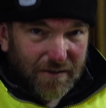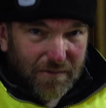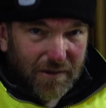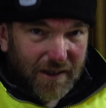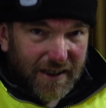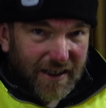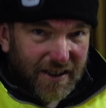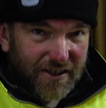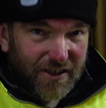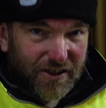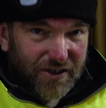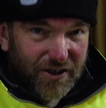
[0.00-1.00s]
why
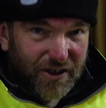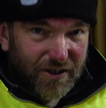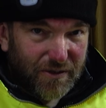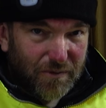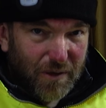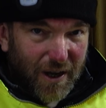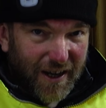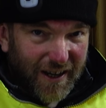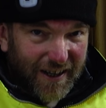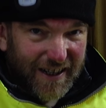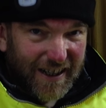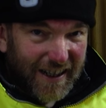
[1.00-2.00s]
this shouldn't
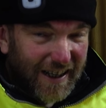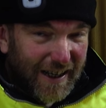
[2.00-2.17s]
work,